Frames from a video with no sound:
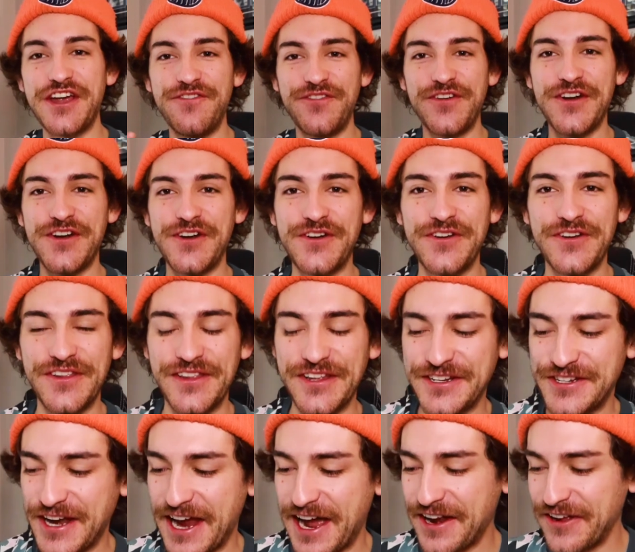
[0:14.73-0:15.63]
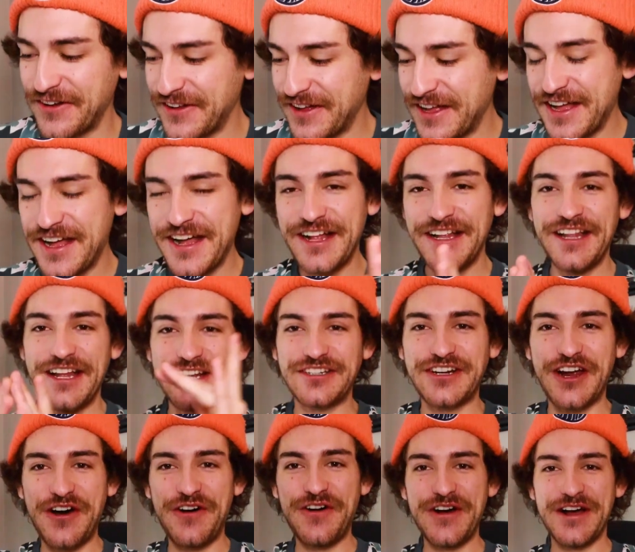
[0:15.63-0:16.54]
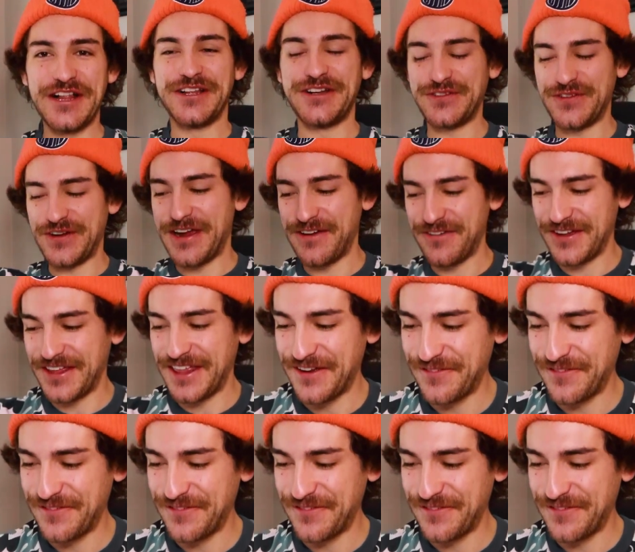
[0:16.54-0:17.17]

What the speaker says: If you're new to the channel, let's go Oilers, baby.